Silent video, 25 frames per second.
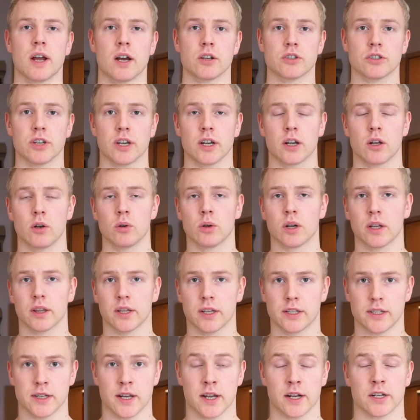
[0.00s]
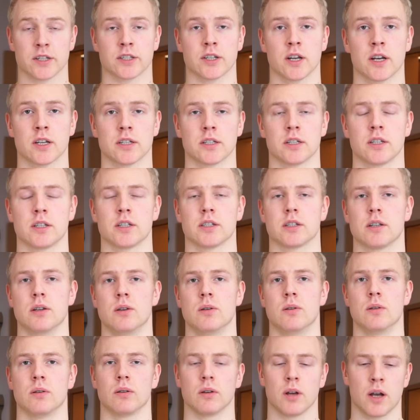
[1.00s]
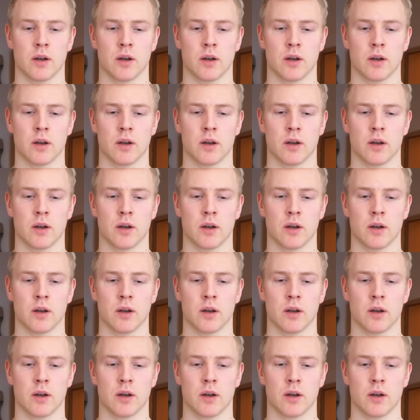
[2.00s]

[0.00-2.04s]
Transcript: now take a look at these exercises.